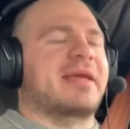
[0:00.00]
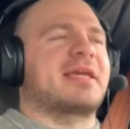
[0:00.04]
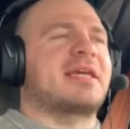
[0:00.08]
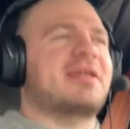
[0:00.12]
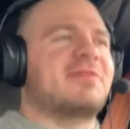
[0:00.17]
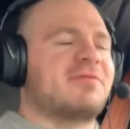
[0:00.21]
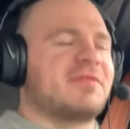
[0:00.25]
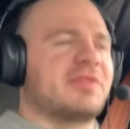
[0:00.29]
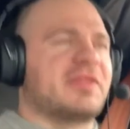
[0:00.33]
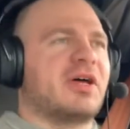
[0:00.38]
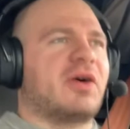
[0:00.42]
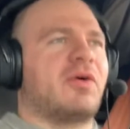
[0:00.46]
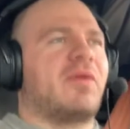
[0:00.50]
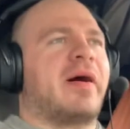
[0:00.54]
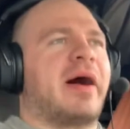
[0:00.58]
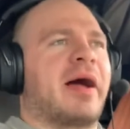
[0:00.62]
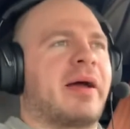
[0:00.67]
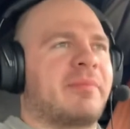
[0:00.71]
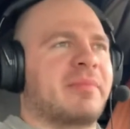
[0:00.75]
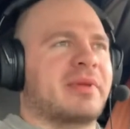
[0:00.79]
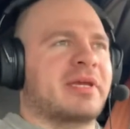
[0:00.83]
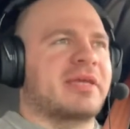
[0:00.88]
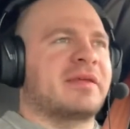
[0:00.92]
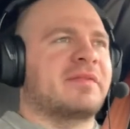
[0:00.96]
even though
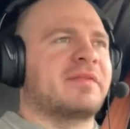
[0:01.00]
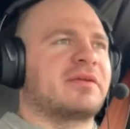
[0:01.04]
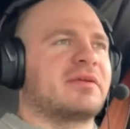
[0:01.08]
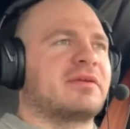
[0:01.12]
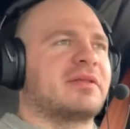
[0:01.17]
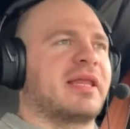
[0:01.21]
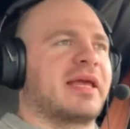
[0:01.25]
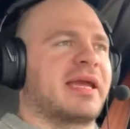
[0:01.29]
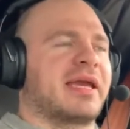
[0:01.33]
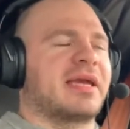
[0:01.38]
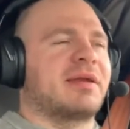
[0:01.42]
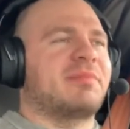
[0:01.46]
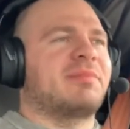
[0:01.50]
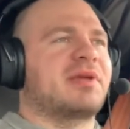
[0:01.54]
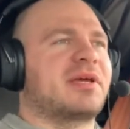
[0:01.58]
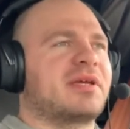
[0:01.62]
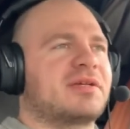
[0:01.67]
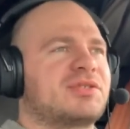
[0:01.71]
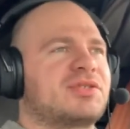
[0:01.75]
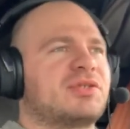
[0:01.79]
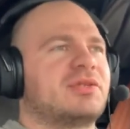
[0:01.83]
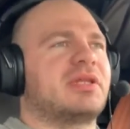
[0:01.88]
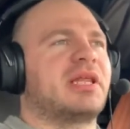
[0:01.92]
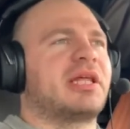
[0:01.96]
I'm in their lane,
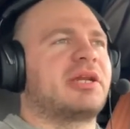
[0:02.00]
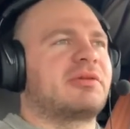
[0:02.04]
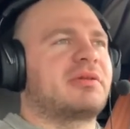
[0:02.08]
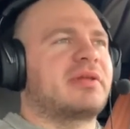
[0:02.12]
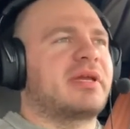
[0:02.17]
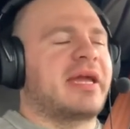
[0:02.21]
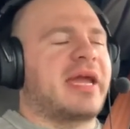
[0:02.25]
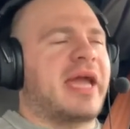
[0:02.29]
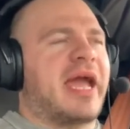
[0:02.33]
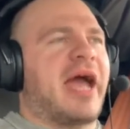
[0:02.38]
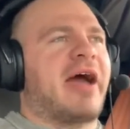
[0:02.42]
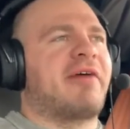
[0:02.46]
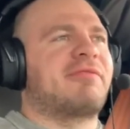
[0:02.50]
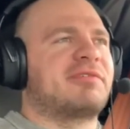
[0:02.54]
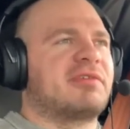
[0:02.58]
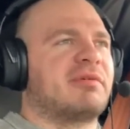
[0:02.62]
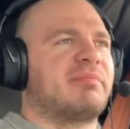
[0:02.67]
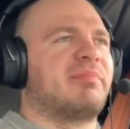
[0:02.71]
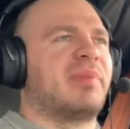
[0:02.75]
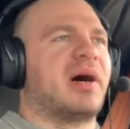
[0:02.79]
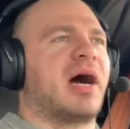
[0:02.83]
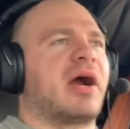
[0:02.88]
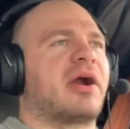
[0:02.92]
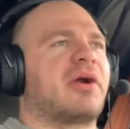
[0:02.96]
because you literally have to
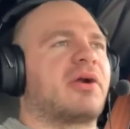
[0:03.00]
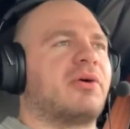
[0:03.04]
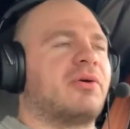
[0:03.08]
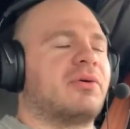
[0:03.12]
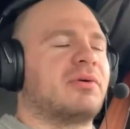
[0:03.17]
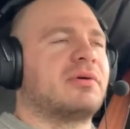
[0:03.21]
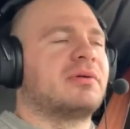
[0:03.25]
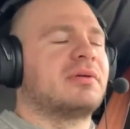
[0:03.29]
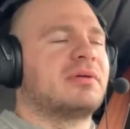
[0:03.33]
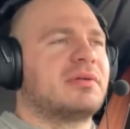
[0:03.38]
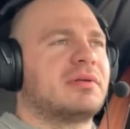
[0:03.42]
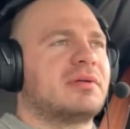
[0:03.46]
borrow